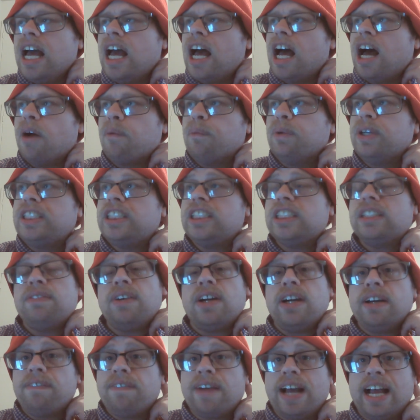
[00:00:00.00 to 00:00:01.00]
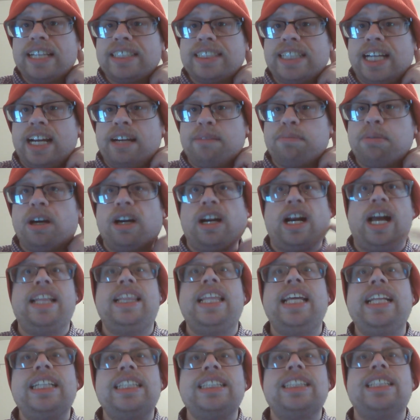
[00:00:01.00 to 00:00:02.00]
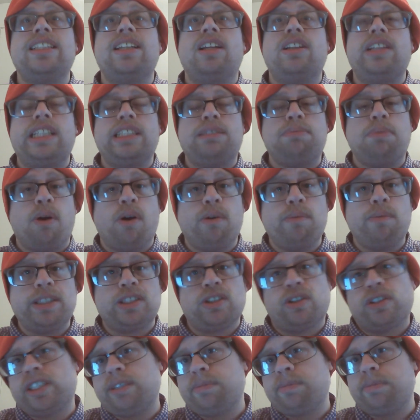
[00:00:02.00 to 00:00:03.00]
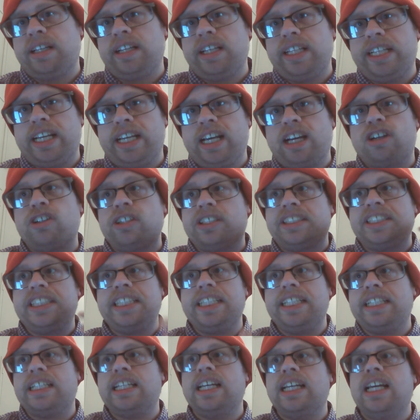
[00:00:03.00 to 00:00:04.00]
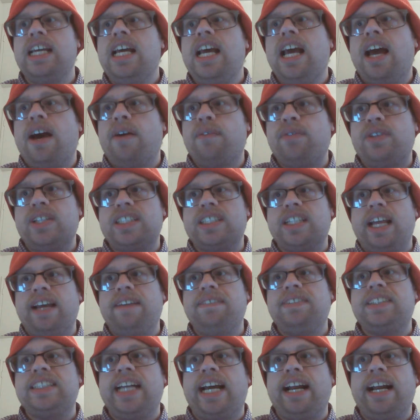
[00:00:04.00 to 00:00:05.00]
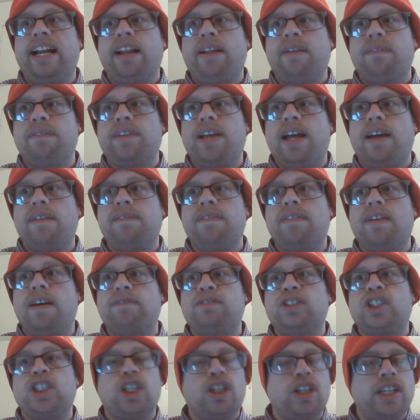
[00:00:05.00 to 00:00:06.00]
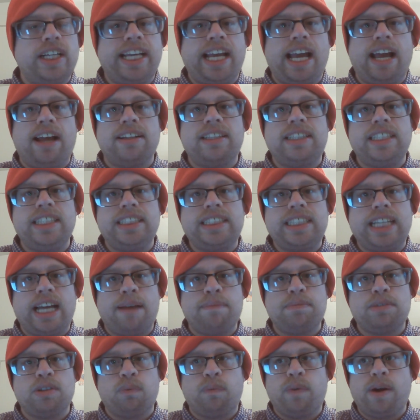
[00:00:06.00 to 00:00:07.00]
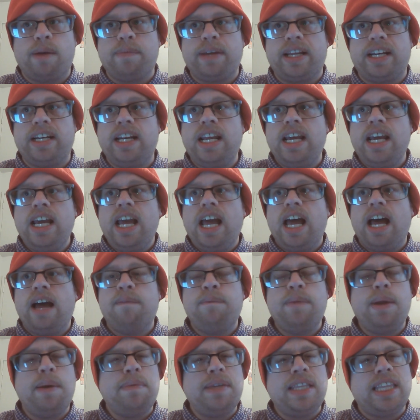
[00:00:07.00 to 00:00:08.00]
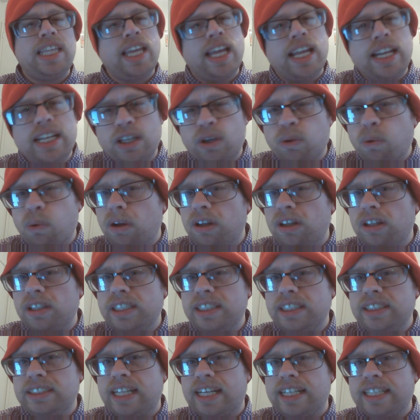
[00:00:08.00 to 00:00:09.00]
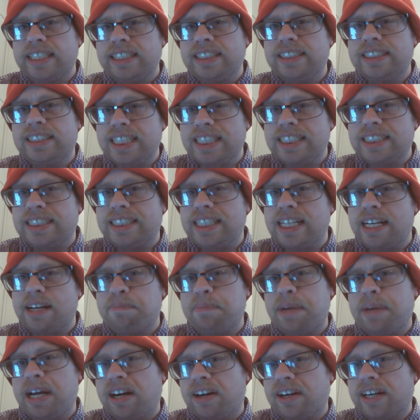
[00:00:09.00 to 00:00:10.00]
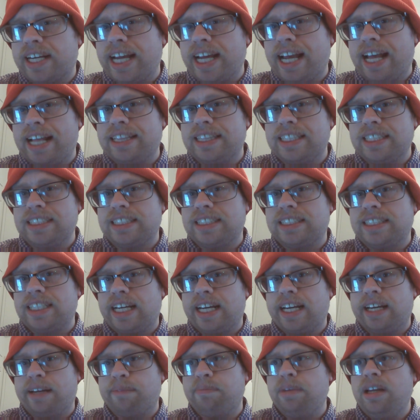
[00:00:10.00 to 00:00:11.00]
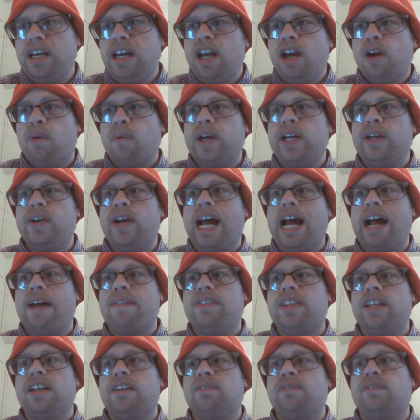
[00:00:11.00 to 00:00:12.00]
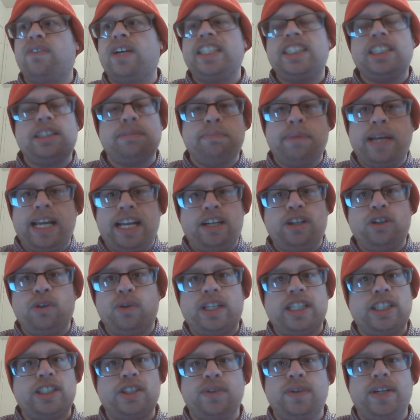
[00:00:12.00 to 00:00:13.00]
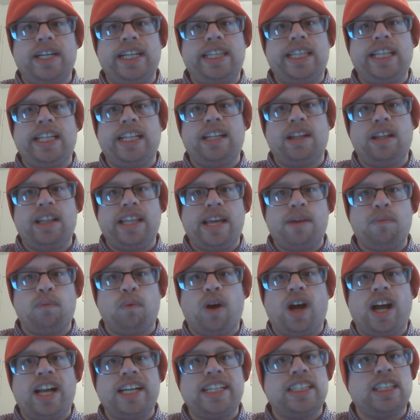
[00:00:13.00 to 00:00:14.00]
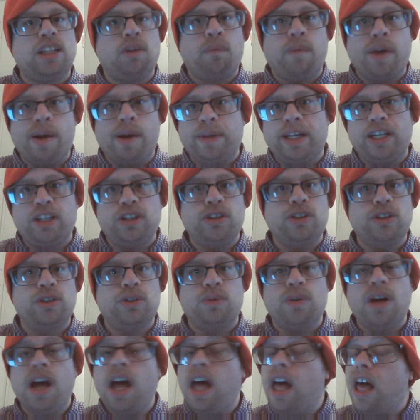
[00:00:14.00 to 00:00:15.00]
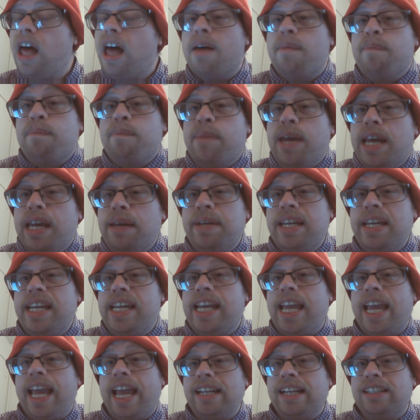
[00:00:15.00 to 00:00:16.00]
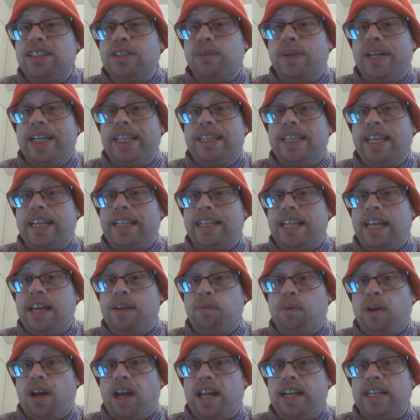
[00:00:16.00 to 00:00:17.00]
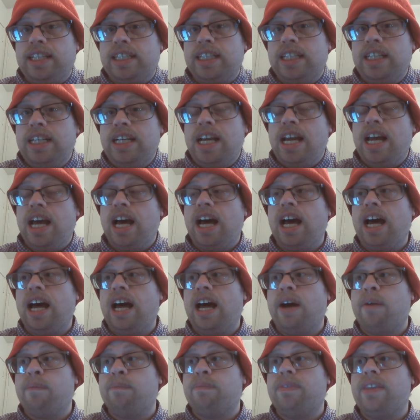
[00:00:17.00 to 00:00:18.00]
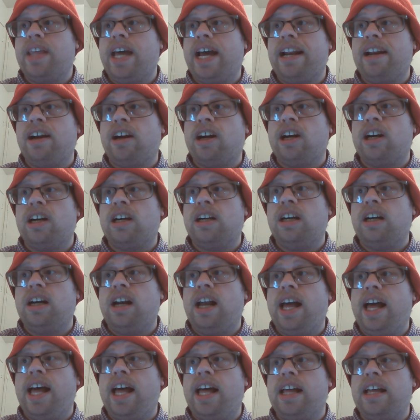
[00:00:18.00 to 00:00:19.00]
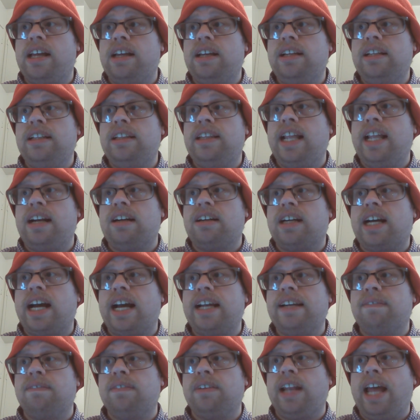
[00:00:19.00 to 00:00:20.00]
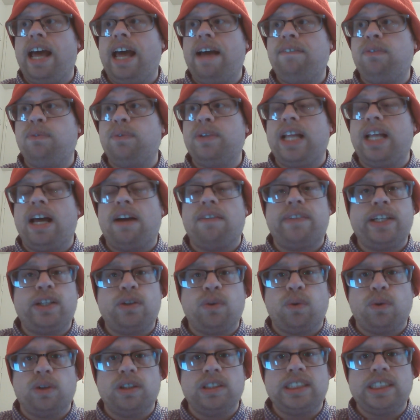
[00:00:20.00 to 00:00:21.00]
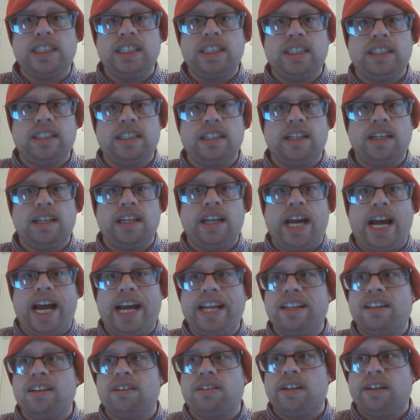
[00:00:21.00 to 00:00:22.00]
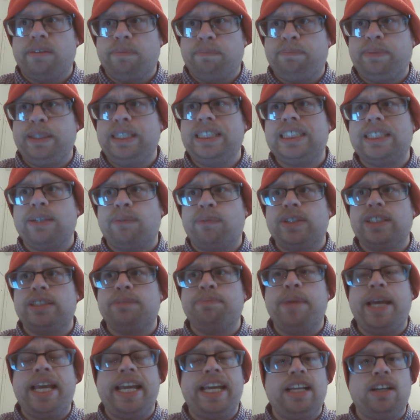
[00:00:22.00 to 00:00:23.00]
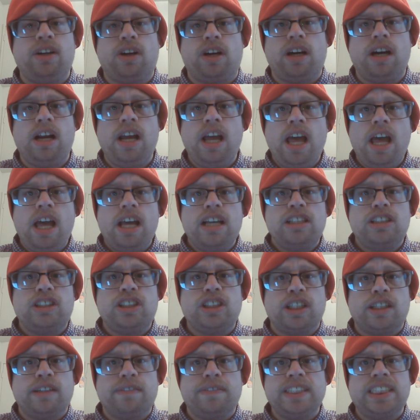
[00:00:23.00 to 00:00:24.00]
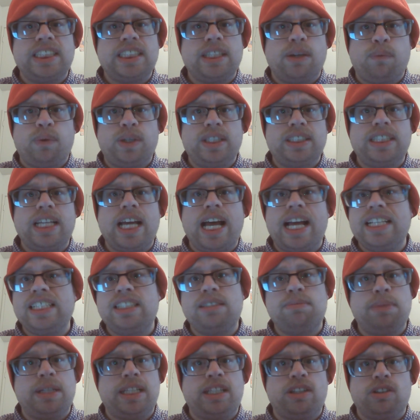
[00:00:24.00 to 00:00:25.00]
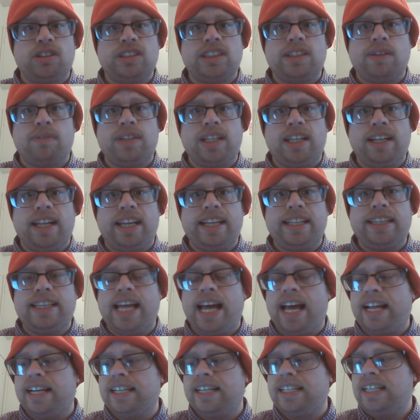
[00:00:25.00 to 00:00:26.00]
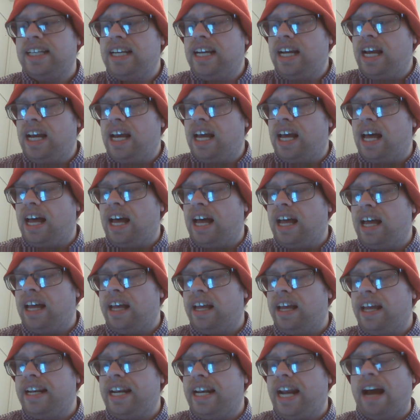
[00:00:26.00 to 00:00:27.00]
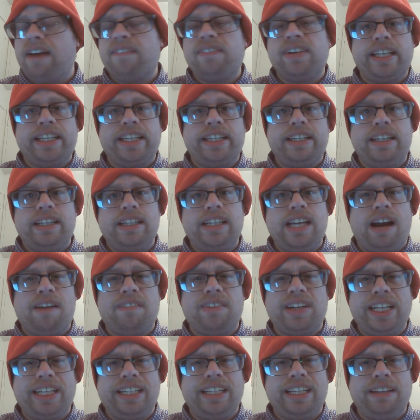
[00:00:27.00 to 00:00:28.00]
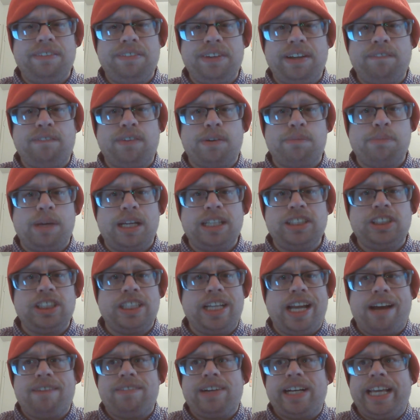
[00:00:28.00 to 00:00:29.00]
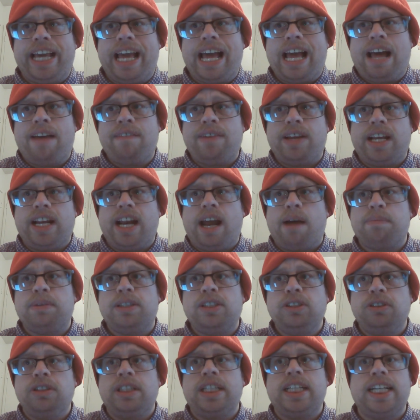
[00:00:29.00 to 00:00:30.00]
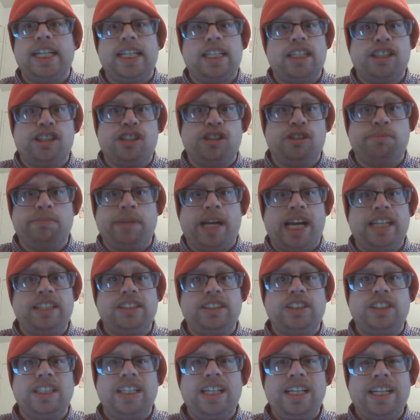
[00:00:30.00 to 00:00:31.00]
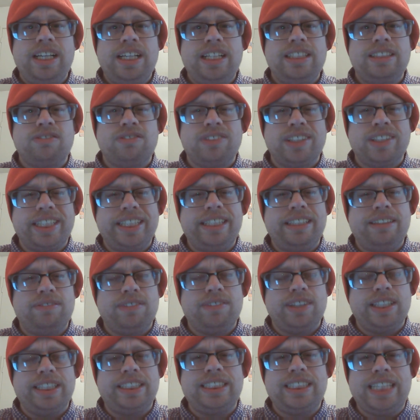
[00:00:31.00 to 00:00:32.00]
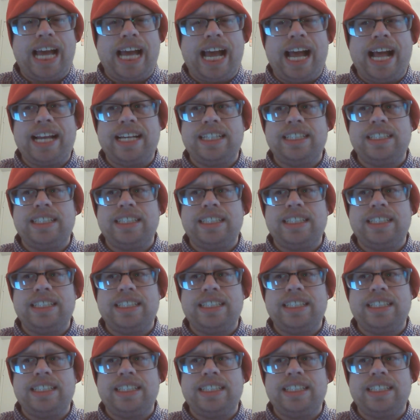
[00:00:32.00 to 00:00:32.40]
Which is a very fascinating part. I think this poem is ultimately a critique of this lifestyle of churning out these types of women, of maybe the inequalities that exist in America at this time, where you have the rich men who can do anything they want and the women who maybe can't do anything they want, that are kind of left without recourse to either be someone's maid or serve as someone's husband or something like that, not really living for much and not really having an opportunity to do much. It's really, really sad.